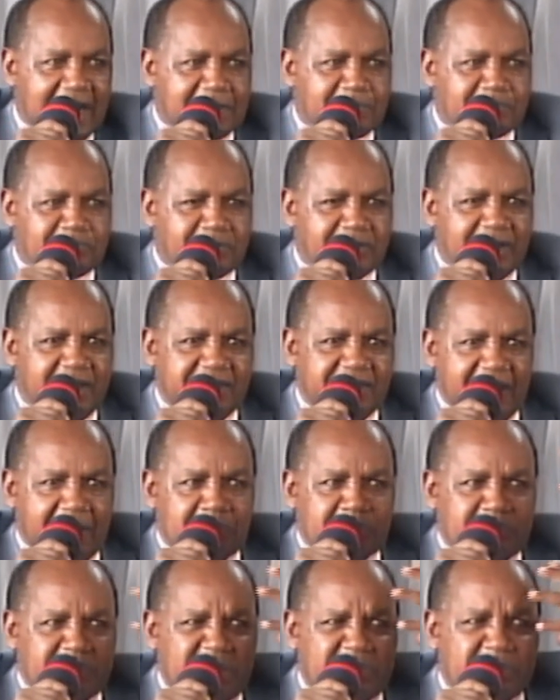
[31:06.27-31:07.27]
pray
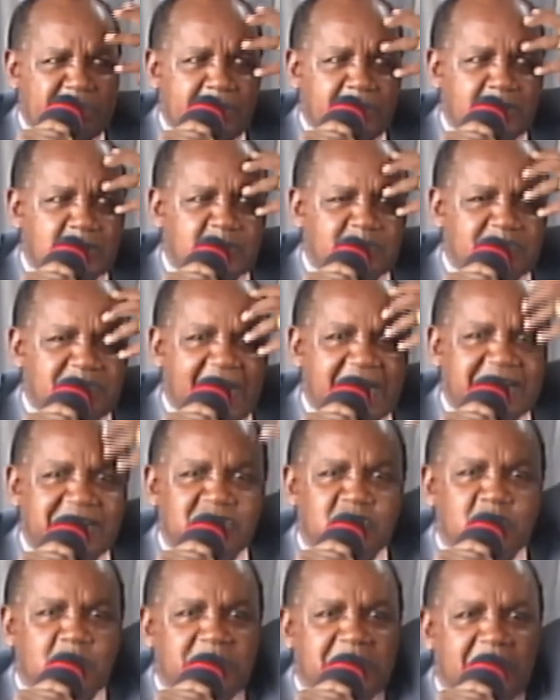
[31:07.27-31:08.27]
that people's
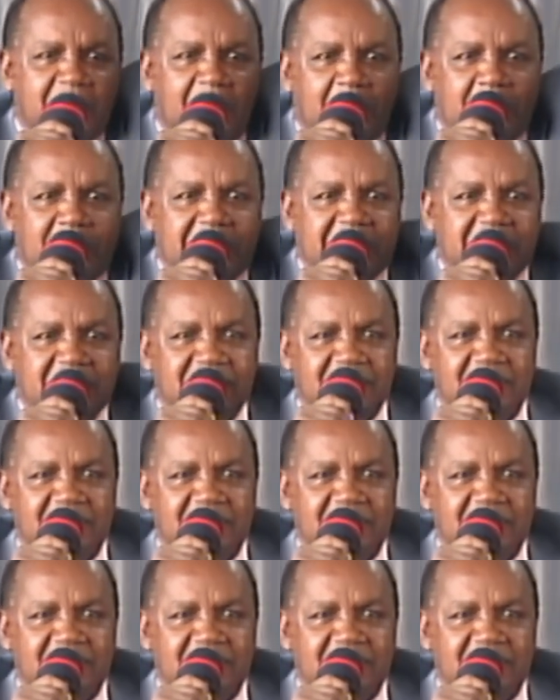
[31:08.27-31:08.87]
minds will be open.